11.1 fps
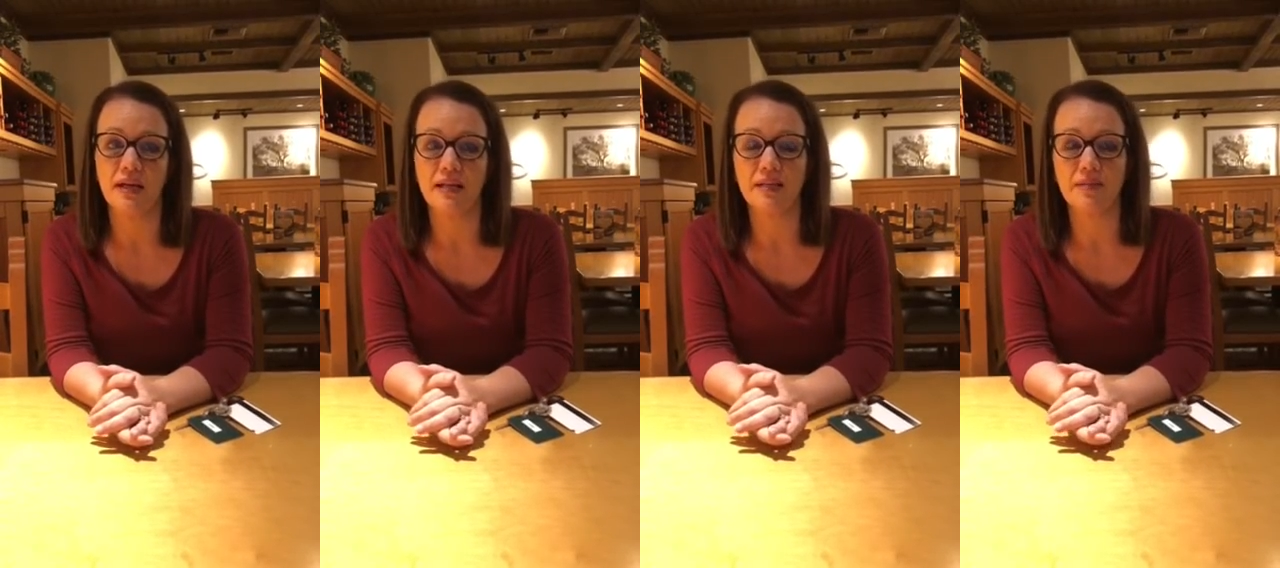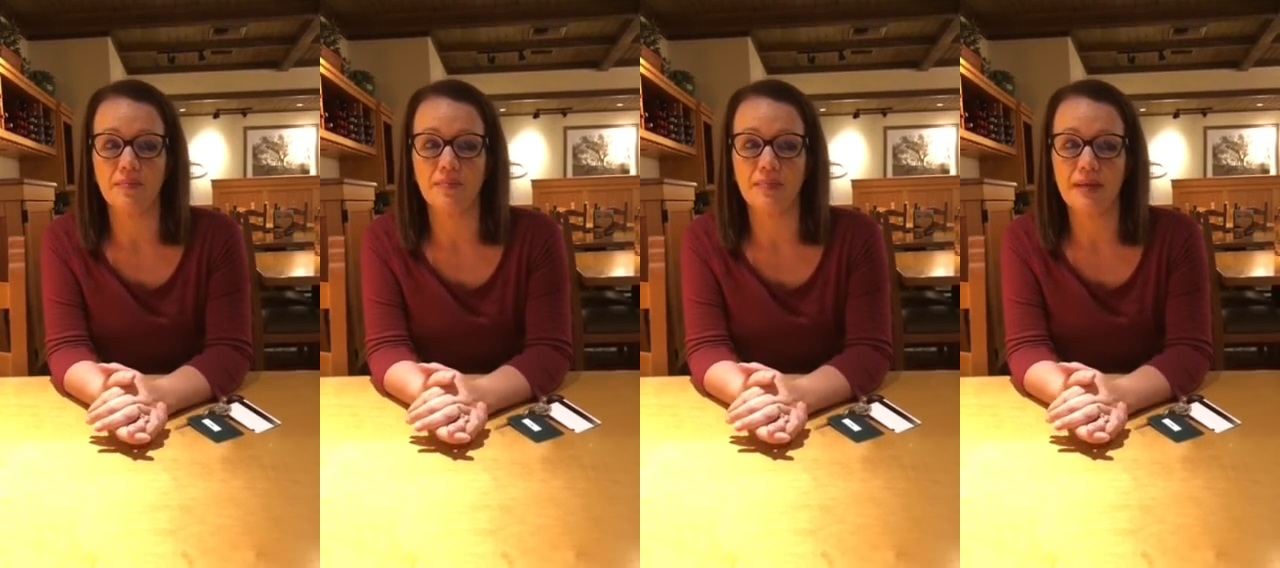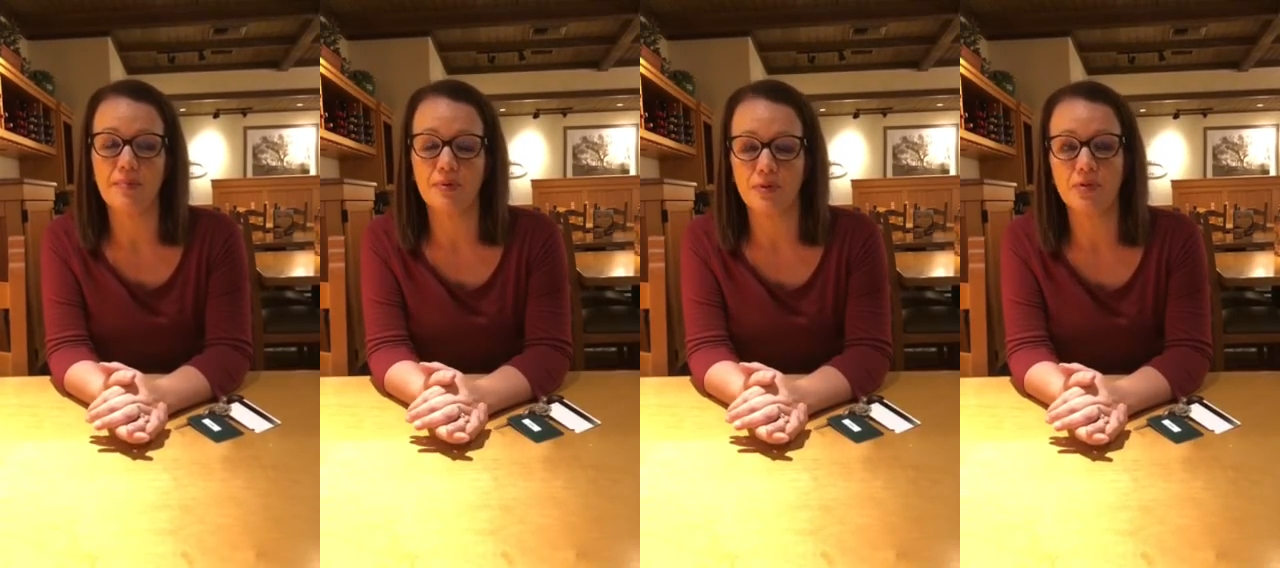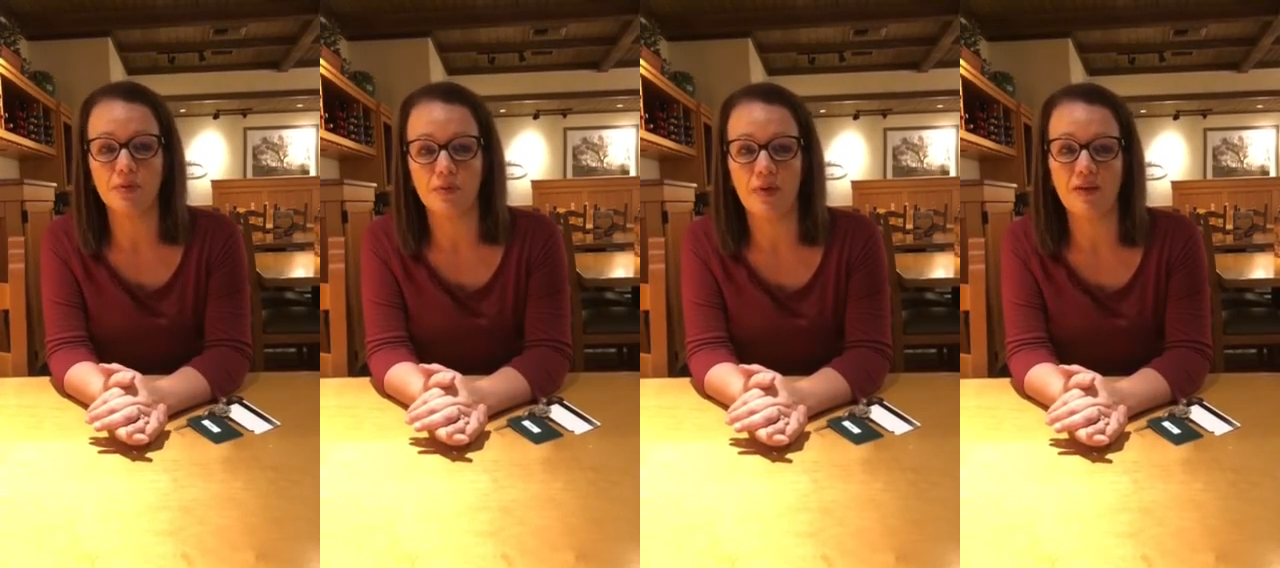And people
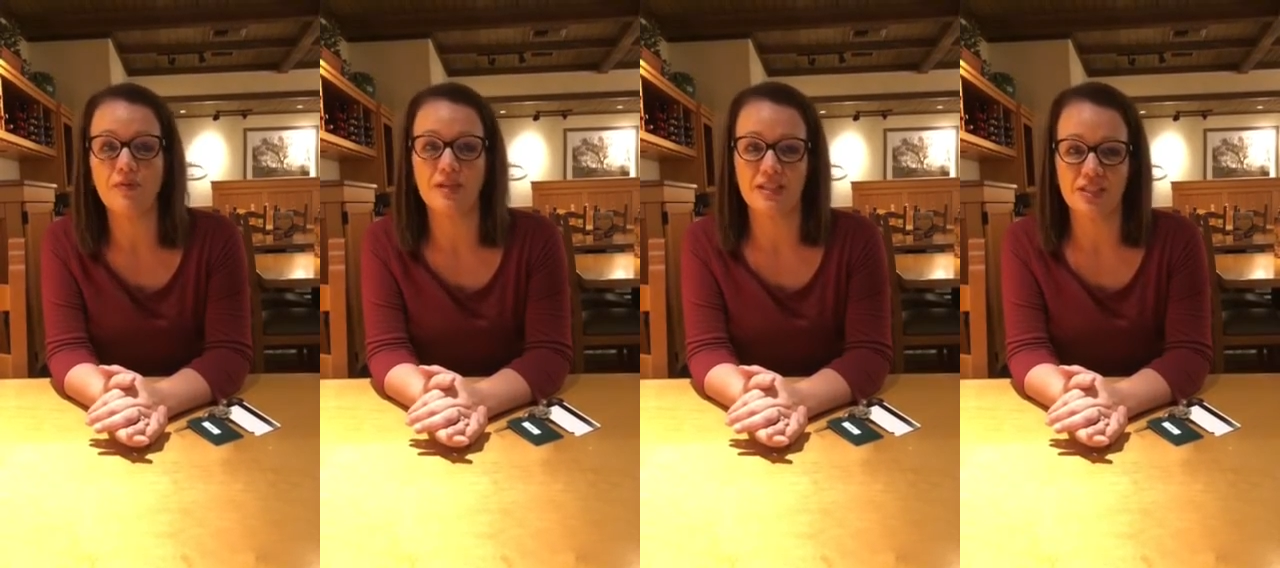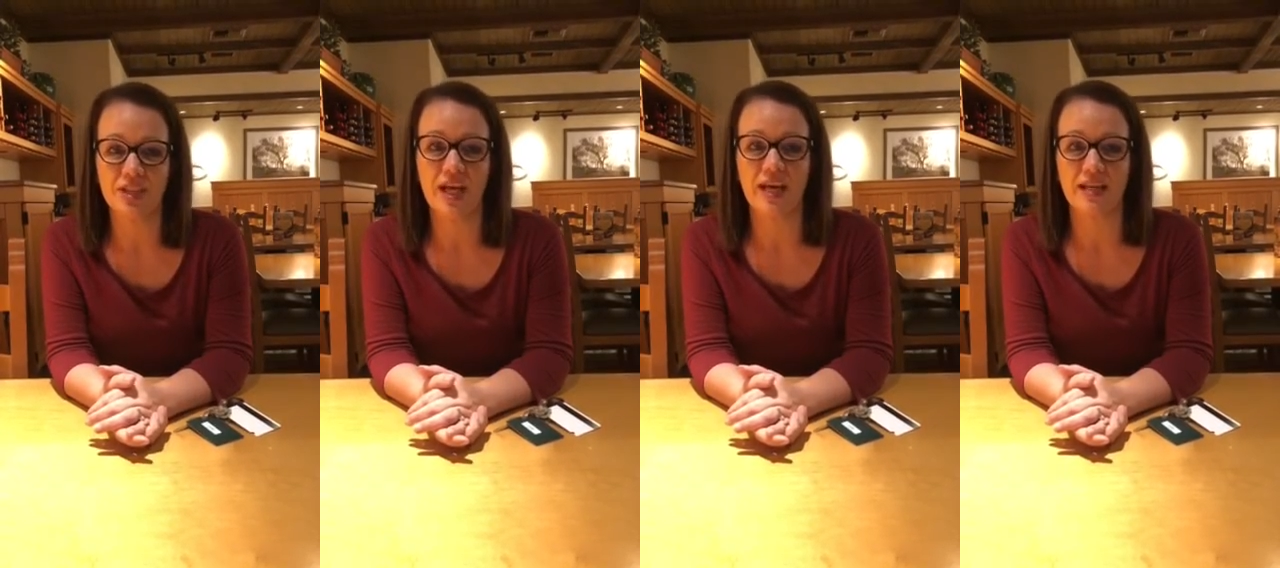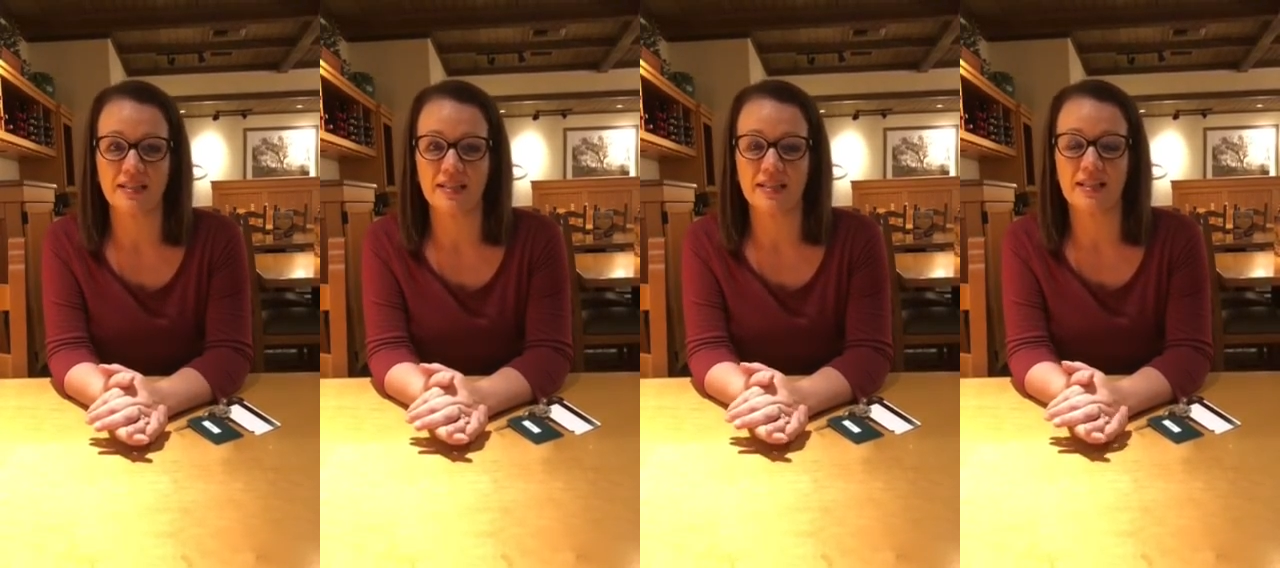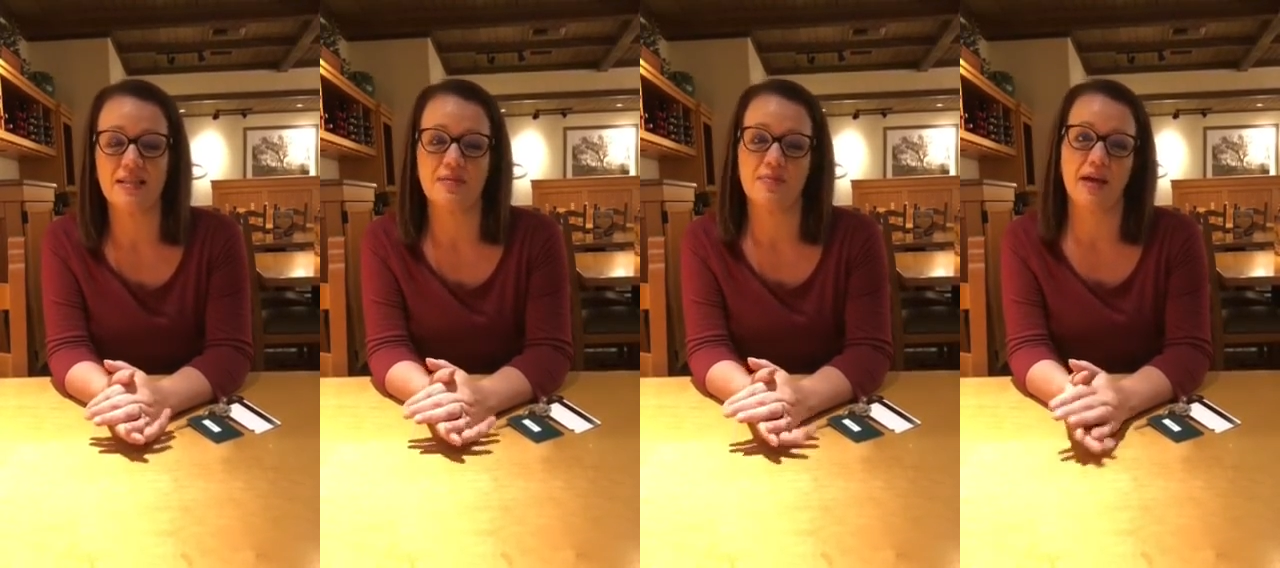do reference checks, and it
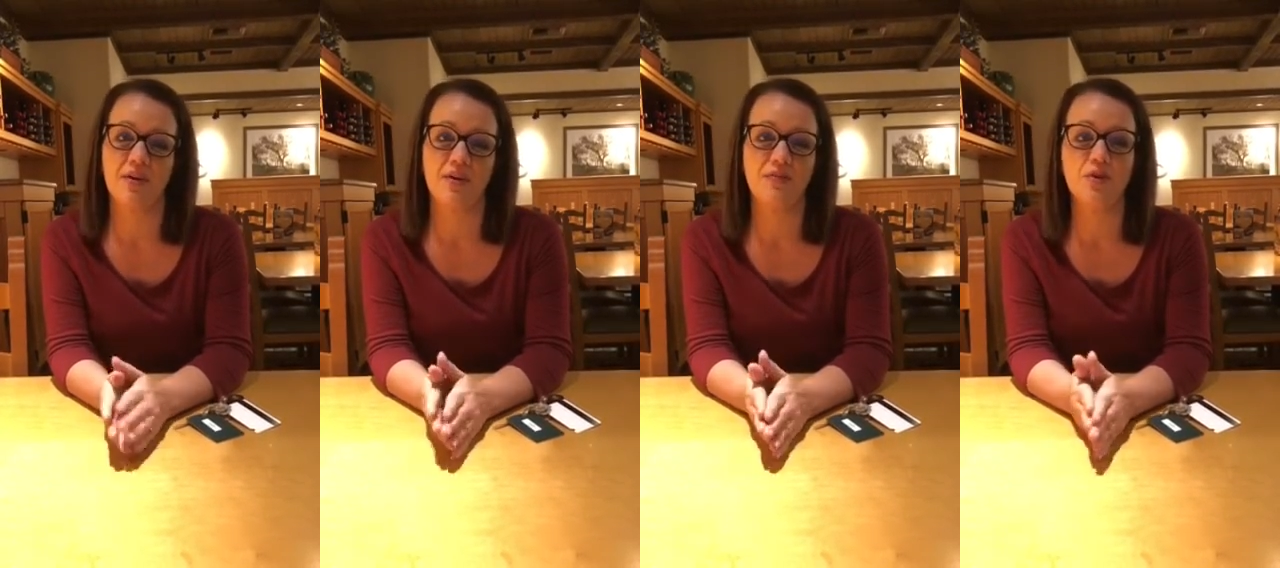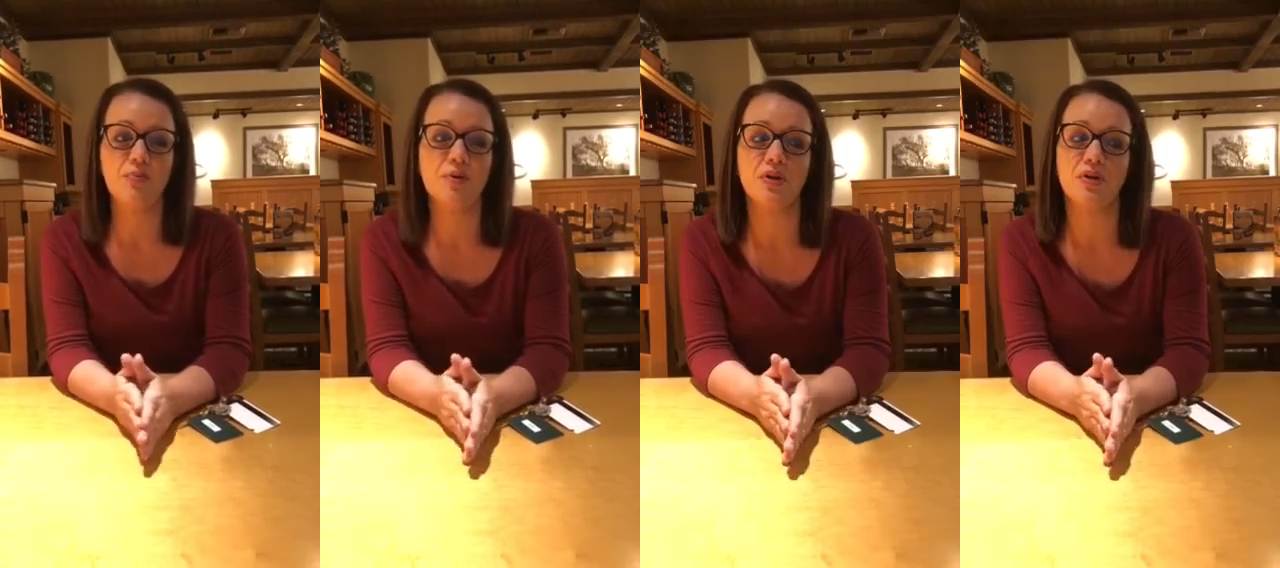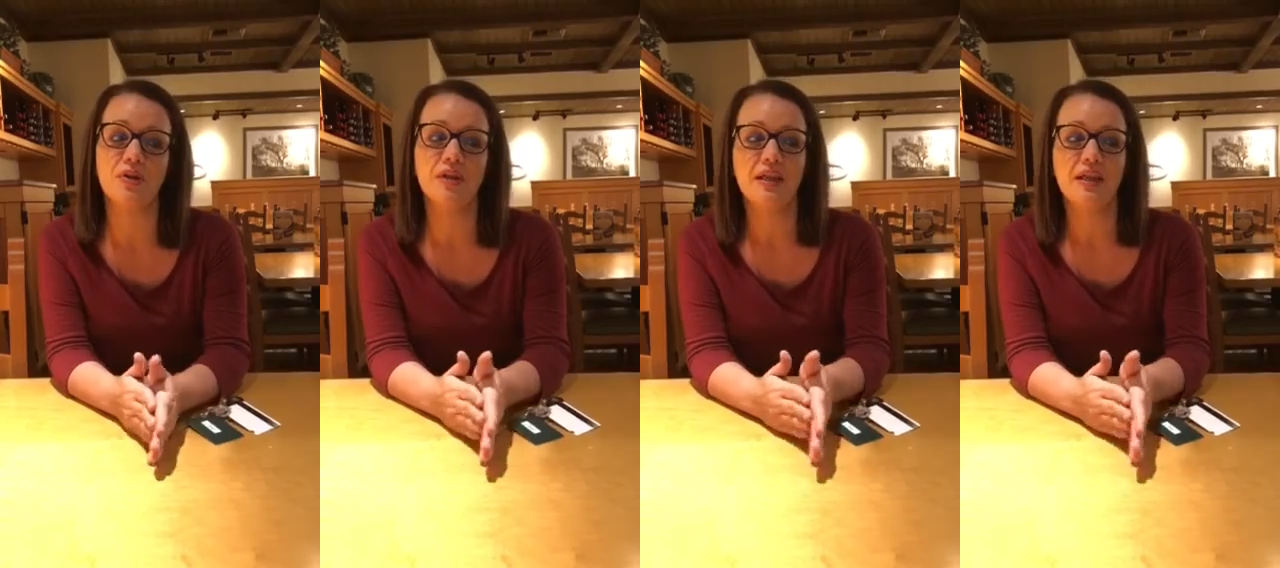doesn't matter if you put